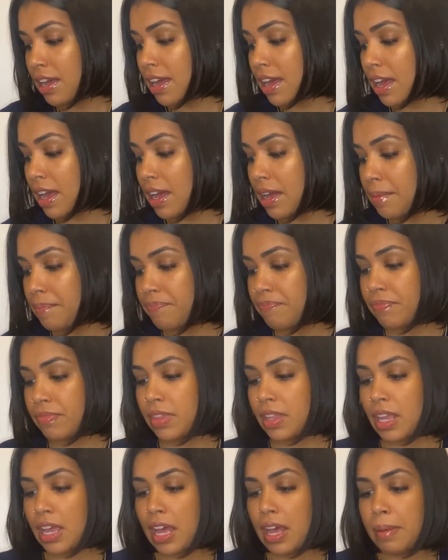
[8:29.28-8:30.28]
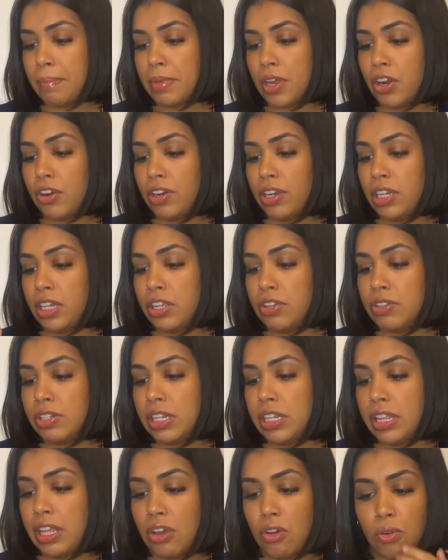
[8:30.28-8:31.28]
I'm currently
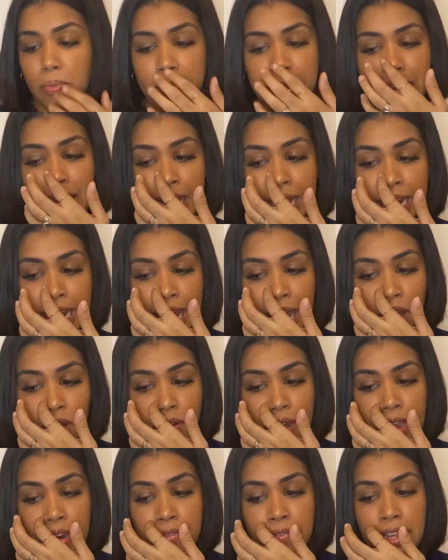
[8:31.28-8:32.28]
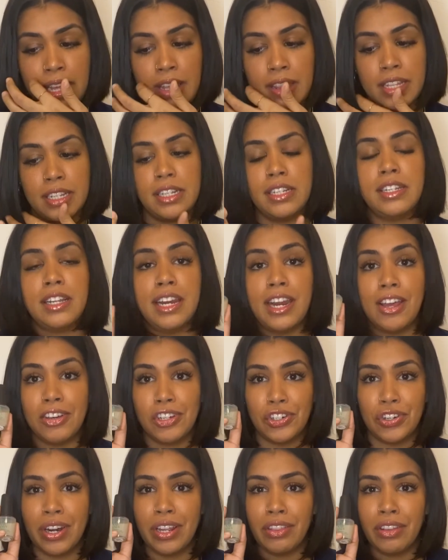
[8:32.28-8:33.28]
using the OPI Nail Envy. This is a nail
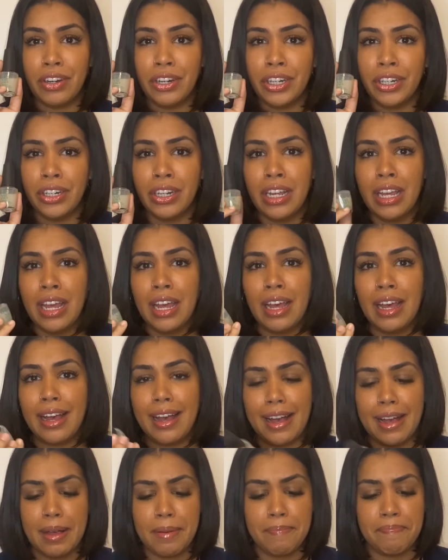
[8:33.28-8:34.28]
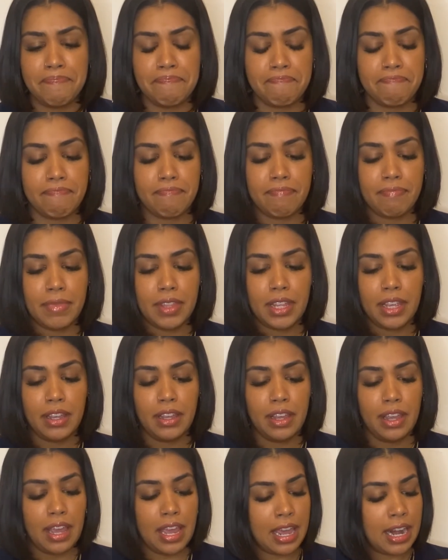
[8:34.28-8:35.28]
strengthener. And
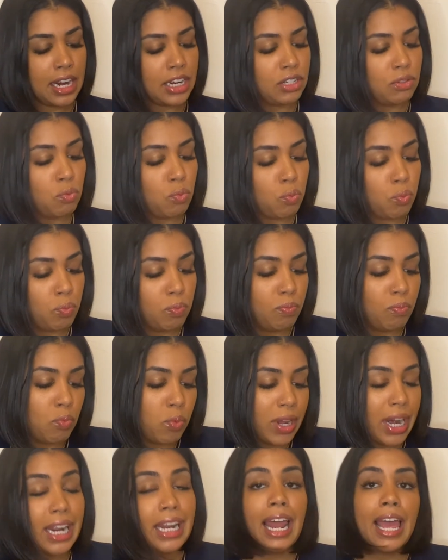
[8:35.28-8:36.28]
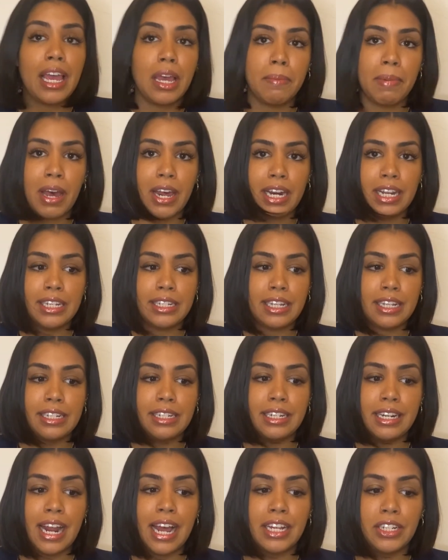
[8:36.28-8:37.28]
what I like about it is it's
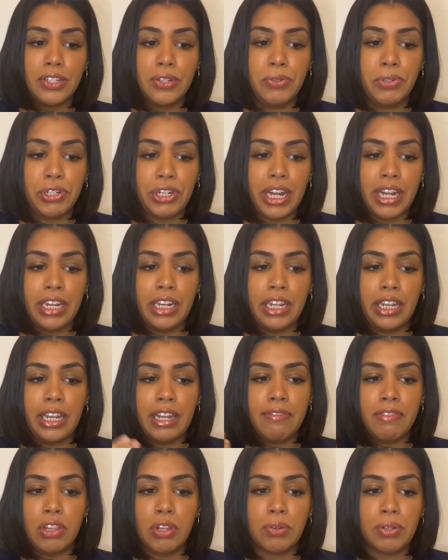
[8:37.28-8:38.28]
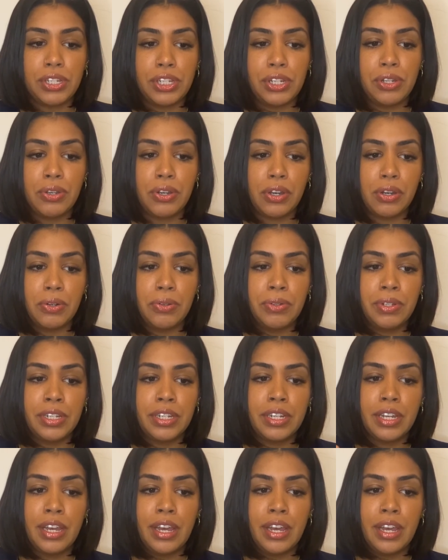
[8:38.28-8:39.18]
not too shiny. Even though it's 2 coats,